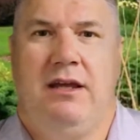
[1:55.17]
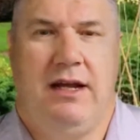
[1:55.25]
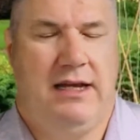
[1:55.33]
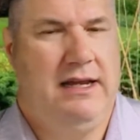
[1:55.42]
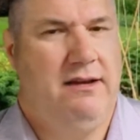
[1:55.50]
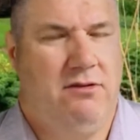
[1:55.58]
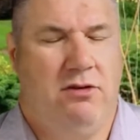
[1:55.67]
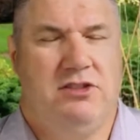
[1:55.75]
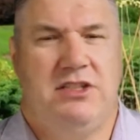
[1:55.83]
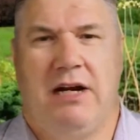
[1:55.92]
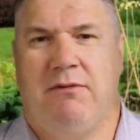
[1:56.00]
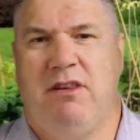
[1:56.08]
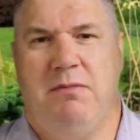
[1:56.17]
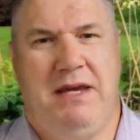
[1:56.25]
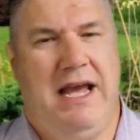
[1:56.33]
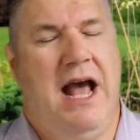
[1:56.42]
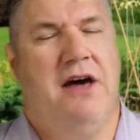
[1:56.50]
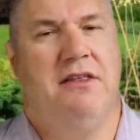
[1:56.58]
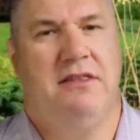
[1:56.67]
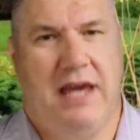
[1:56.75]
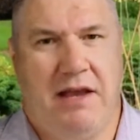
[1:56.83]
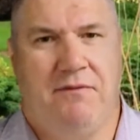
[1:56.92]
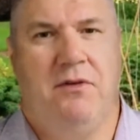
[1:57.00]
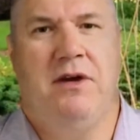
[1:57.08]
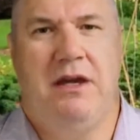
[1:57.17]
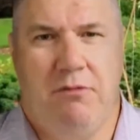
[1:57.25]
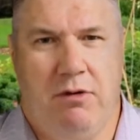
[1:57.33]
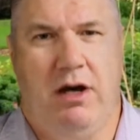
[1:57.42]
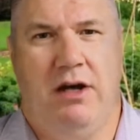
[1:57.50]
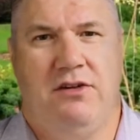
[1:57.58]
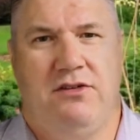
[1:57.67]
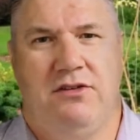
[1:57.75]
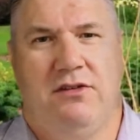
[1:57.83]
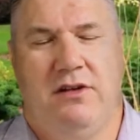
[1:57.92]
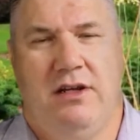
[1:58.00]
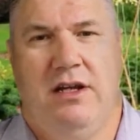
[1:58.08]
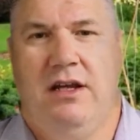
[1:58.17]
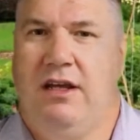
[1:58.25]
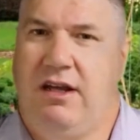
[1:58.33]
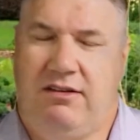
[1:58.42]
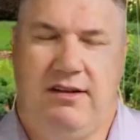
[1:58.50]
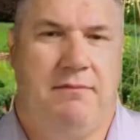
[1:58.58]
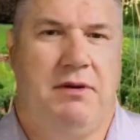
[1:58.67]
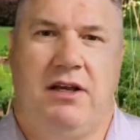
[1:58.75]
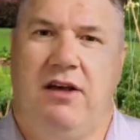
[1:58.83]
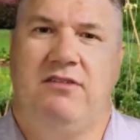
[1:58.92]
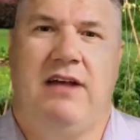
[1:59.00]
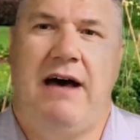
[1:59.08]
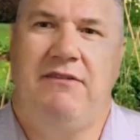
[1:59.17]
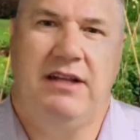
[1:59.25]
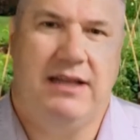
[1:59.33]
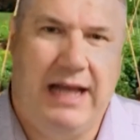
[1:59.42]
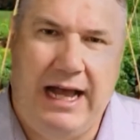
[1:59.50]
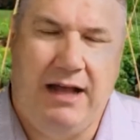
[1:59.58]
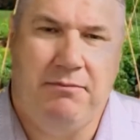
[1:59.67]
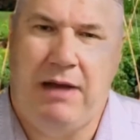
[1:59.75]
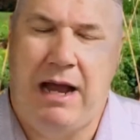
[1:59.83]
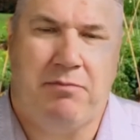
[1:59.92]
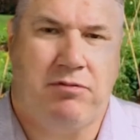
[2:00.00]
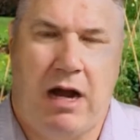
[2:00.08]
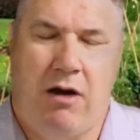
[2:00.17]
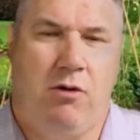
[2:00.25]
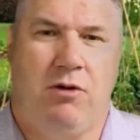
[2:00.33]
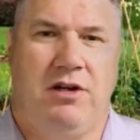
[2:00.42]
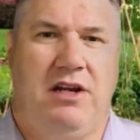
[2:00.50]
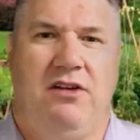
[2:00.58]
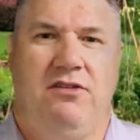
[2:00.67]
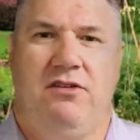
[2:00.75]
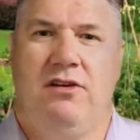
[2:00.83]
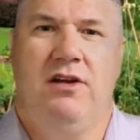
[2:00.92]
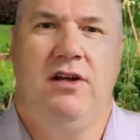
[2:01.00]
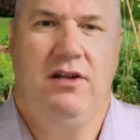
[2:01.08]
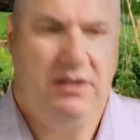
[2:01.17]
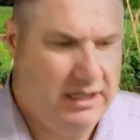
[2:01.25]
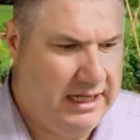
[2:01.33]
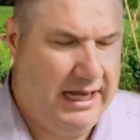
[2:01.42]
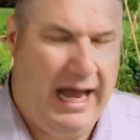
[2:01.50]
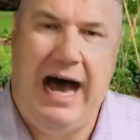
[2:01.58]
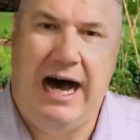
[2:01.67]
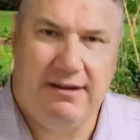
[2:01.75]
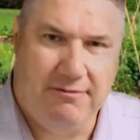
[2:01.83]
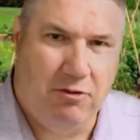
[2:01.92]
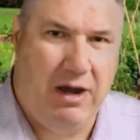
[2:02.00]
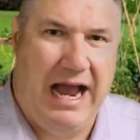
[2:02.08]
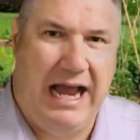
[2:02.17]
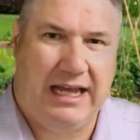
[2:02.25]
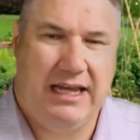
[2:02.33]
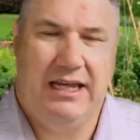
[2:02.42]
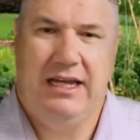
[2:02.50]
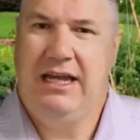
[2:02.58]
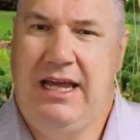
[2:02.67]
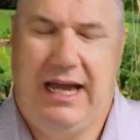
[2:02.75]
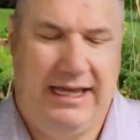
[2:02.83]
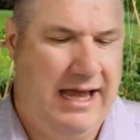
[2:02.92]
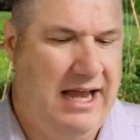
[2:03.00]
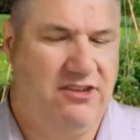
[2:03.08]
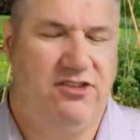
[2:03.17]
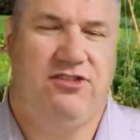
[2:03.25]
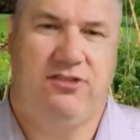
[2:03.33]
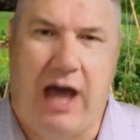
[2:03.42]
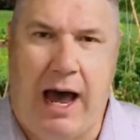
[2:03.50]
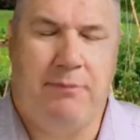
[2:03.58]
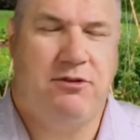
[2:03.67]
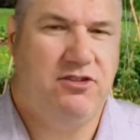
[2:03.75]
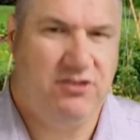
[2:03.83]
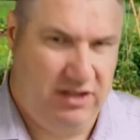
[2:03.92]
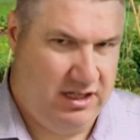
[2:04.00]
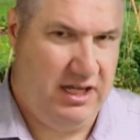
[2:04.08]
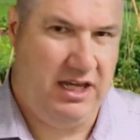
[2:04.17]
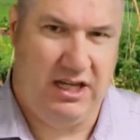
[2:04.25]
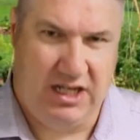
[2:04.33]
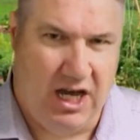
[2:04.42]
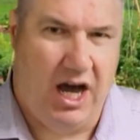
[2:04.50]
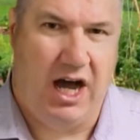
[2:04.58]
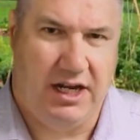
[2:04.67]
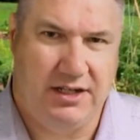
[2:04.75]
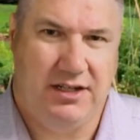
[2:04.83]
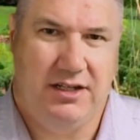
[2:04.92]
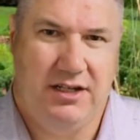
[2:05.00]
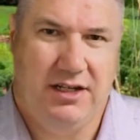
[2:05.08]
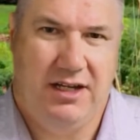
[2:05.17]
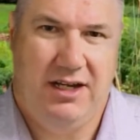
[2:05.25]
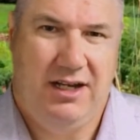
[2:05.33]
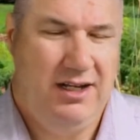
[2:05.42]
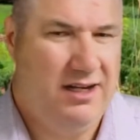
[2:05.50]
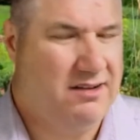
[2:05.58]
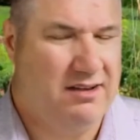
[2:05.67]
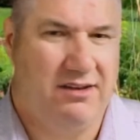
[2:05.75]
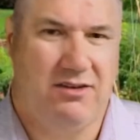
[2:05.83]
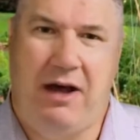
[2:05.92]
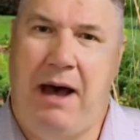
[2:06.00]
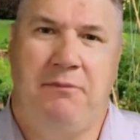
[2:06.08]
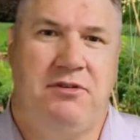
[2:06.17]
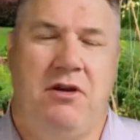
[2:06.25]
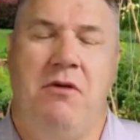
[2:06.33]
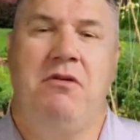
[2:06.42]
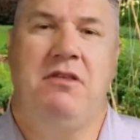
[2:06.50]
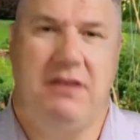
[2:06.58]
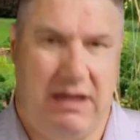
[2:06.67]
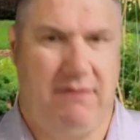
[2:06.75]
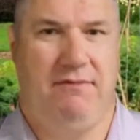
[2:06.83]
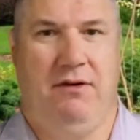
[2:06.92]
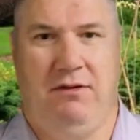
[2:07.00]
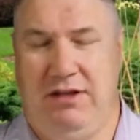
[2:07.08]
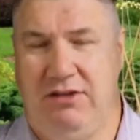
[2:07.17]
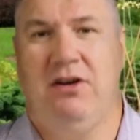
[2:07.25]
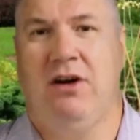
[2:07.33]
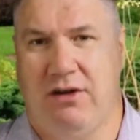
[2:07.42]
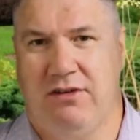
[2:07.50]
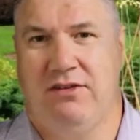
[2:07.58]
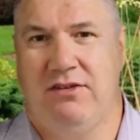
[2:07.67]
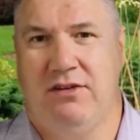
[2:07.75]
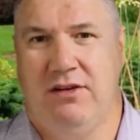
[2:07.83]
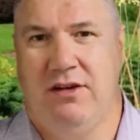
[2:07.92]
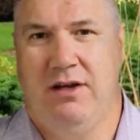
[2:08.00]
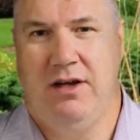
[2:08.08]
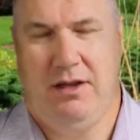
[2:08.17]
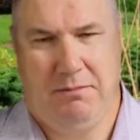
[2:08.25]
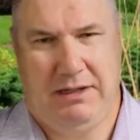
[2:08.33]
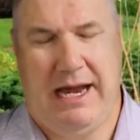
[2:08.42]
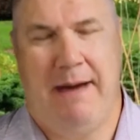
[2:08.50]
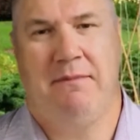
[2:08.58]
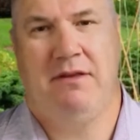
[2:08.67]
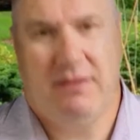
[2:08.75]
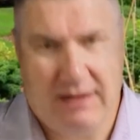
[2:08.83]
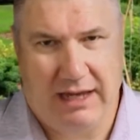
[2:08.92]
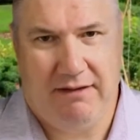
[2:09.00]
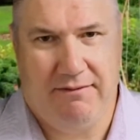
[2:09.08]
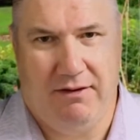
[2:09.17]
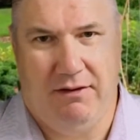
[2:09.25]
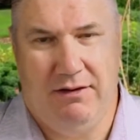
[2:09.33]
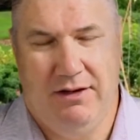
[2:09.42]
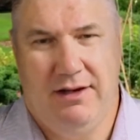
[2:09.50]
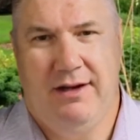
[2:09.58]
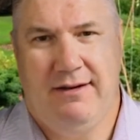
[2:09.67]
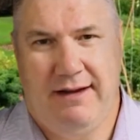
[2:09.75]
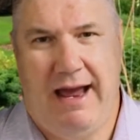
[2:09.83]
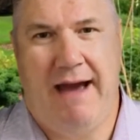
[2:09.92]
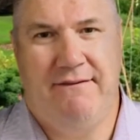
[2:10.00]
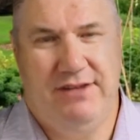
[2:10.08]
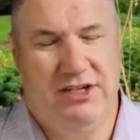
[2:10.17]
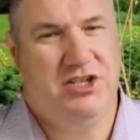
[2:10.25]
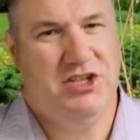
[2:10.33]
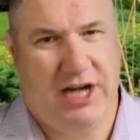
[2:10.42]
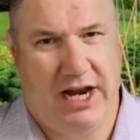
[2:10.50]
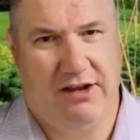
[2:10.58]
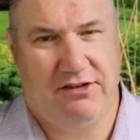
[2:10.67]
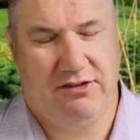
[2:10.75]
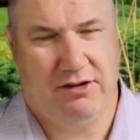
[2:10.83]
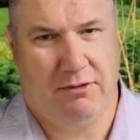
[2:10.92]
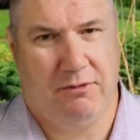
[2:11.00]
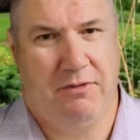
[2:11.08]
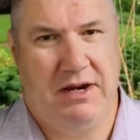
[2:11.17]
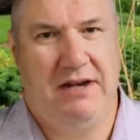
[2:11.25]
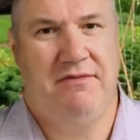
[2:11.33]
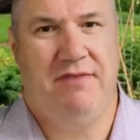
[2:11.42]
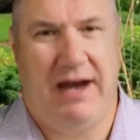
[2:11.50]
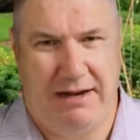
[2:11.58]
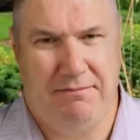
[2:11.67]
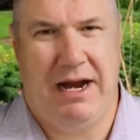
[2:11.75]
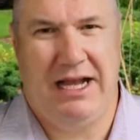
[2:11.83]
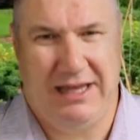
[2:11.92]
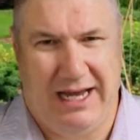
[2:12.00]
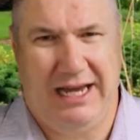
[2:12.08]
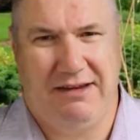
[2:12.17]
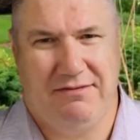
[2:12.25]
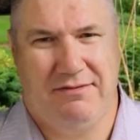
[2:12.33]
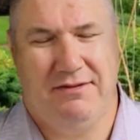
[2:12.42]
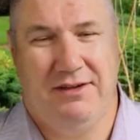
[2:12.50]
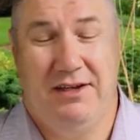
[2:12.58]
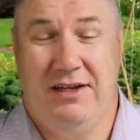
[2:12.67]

And he shared with me how thankful he was. He said, because I've allowed my priorities to get out of whack and I stopped seeking God. He said, so I'm so thankful. This hurts, but I'm thankful to have this chance to redefine my life.